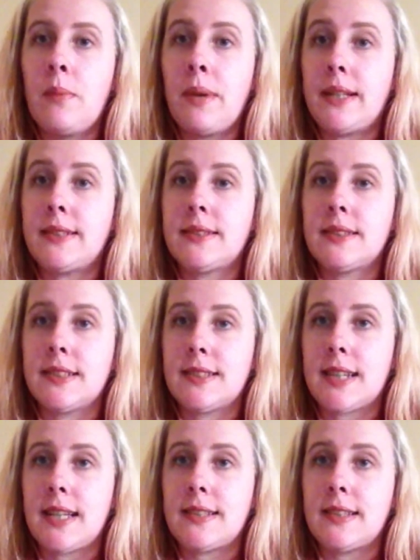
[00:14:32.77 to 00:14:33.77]
piece that
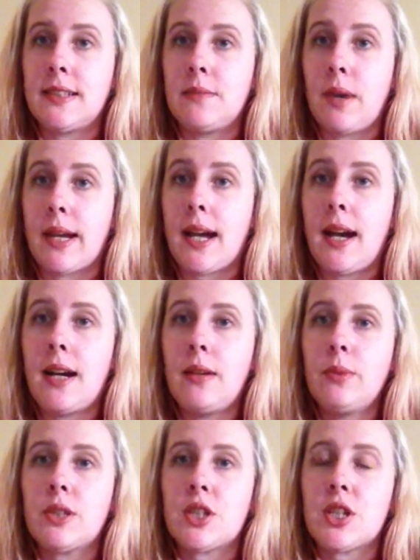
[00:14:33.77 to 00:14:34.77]
stays in my car,
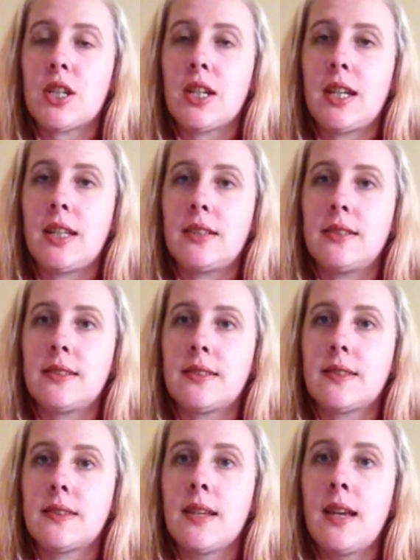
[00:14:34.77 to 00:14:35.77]
which
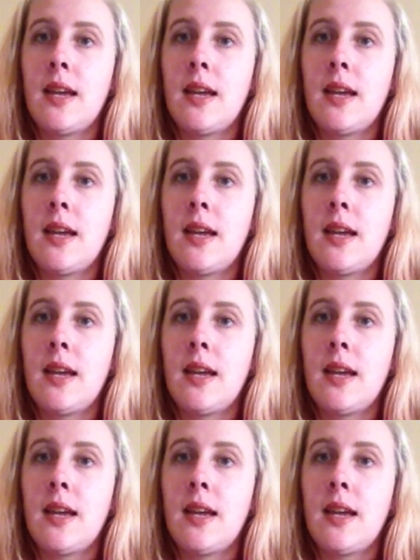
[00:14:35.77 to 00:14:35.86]
is